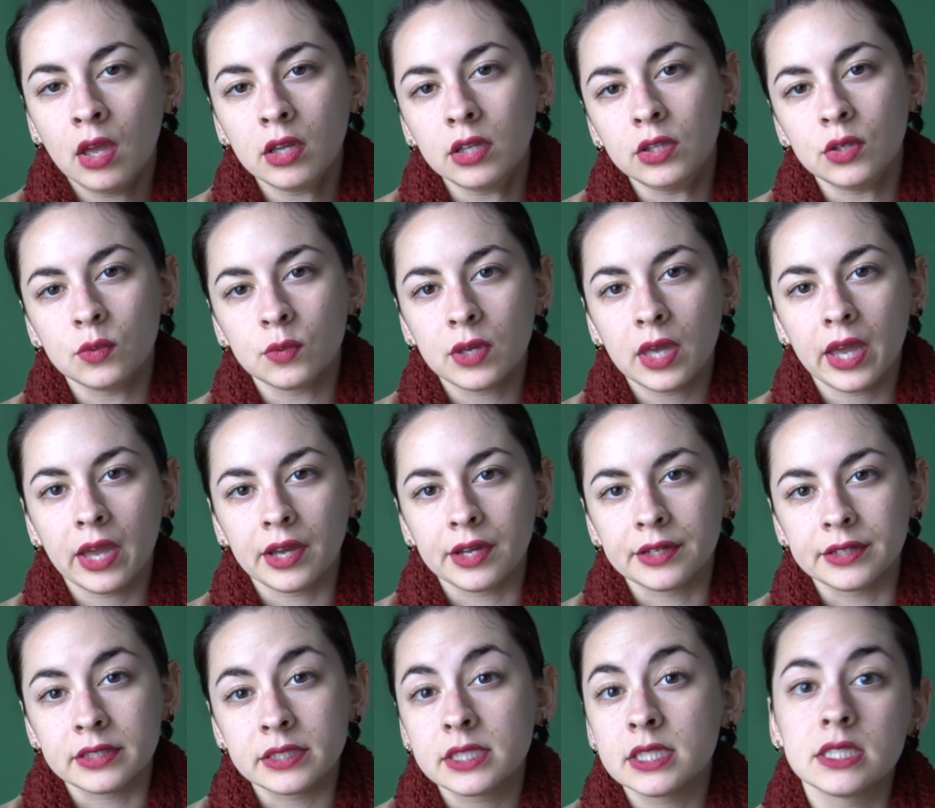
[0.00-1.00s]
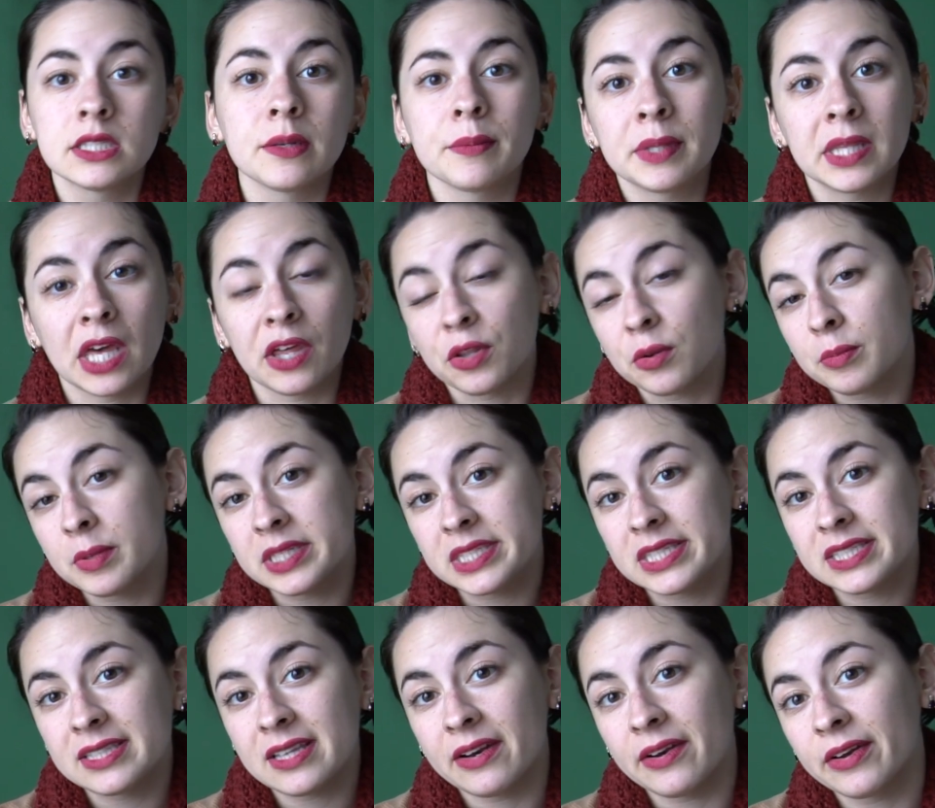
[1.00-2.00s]
you can see some of the other
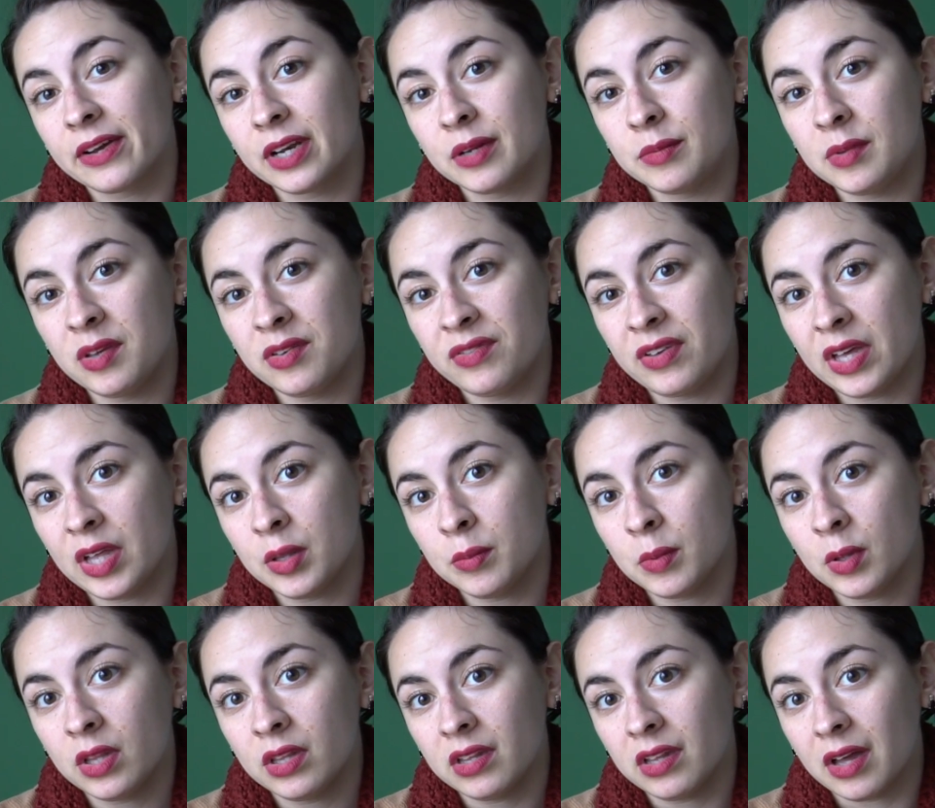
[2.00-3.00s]
pieces that are going to be available.